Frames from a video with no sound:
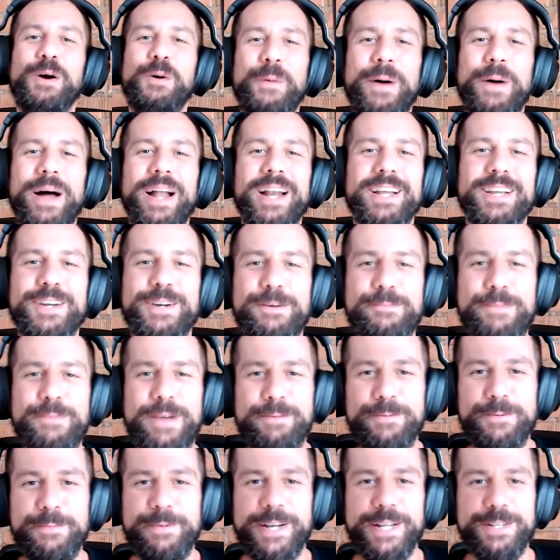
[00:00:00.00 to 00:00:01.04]
Welcome
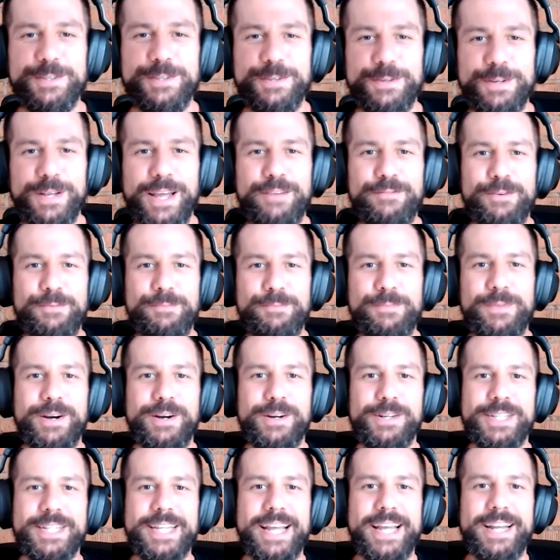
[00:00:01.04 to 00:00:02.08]
everybody to Live on
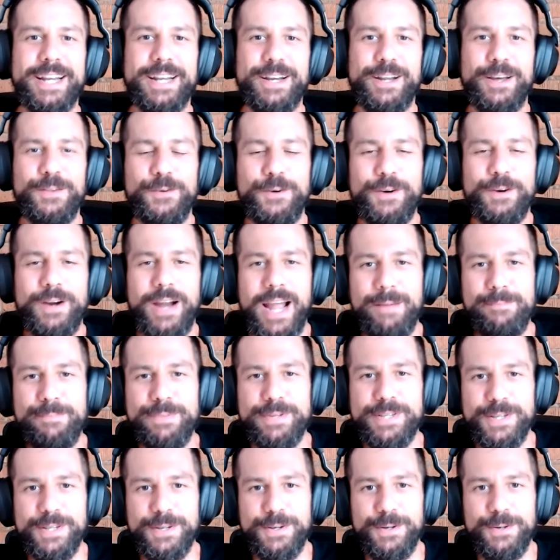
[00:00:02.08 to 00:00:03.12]
Mars, yet another
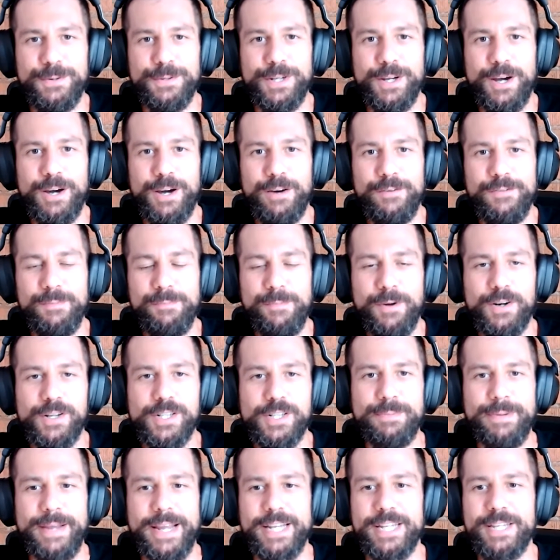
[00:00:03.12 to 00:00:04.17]
episode of the
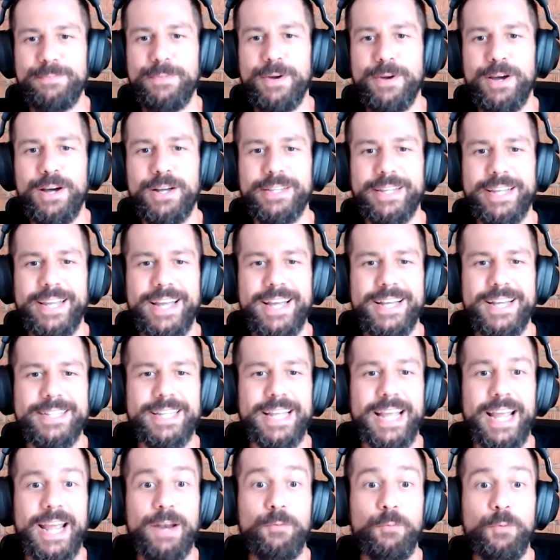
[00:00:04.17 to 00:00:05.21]
MarsBased
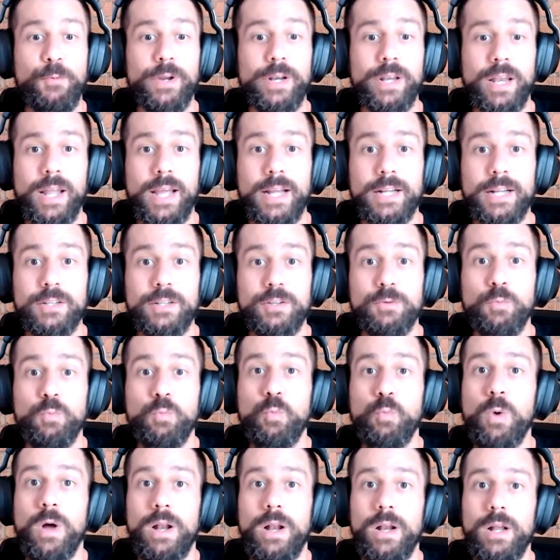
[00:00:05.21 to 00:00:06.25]
podcast, and we'd like to
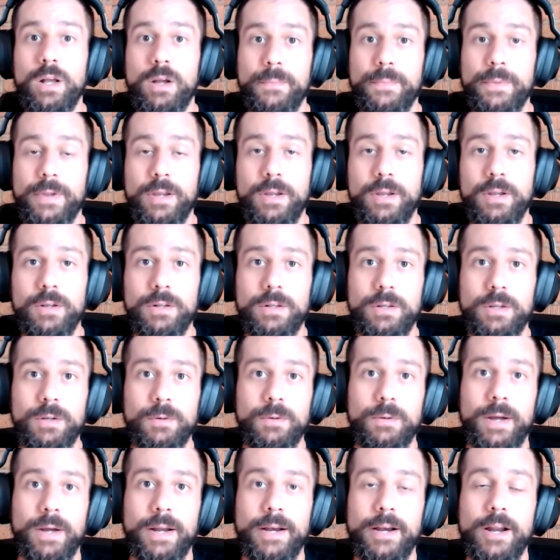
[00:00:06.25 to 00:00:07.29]
welcome you
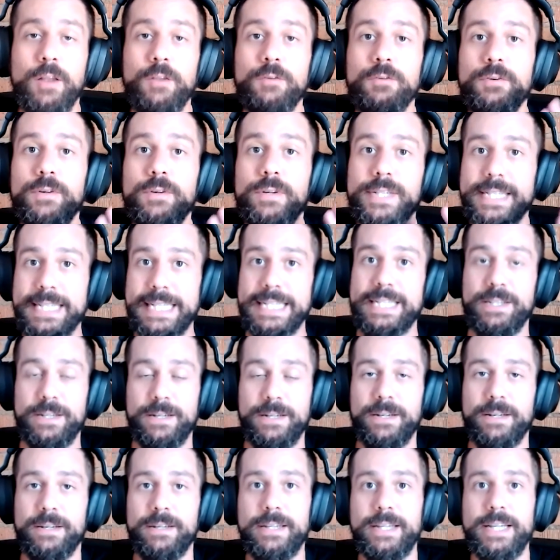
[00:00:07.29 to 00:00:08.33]
to another
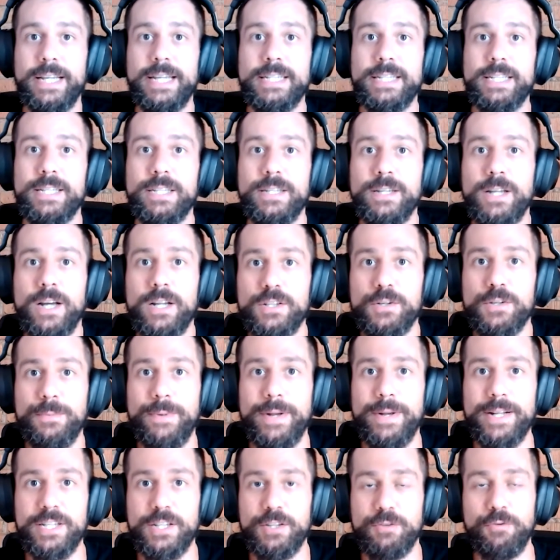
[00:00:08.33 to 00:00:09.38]
season. This is not so
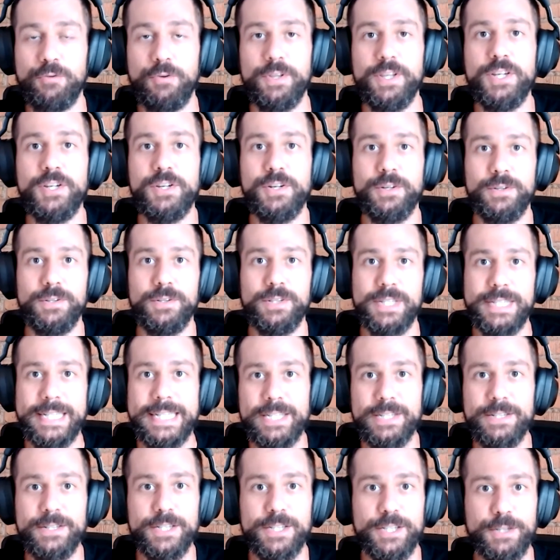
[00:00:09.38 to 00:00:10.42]
much a traditional
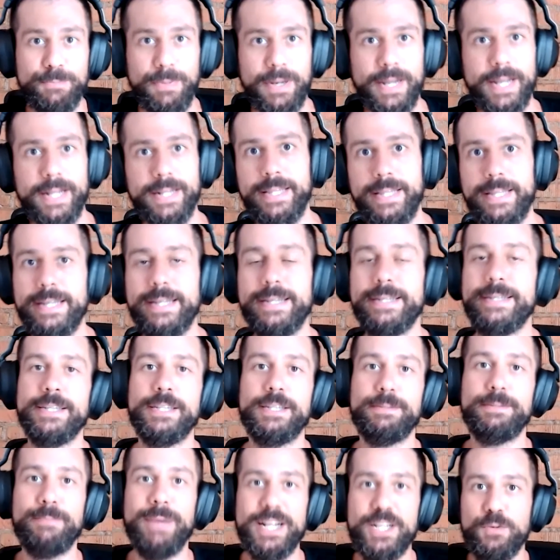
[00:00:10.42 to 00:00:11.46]
season split, this
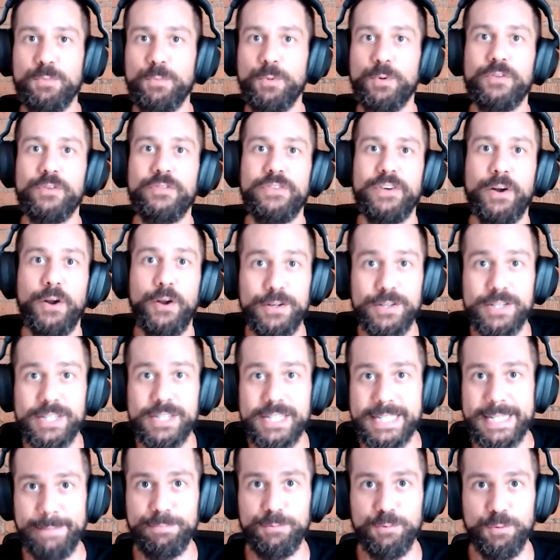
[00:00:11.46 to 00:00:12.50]
is much more of a
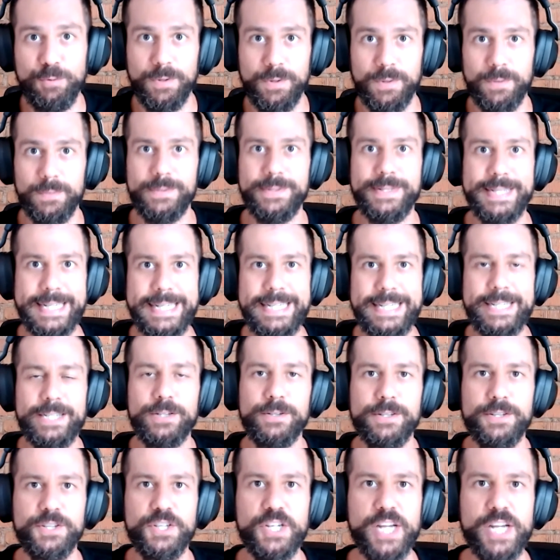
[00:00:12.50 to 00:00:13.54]
conceptual
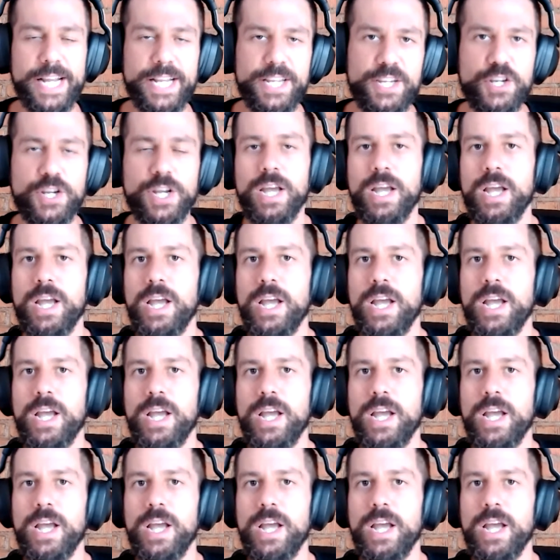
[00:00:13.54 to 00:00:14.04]
season change.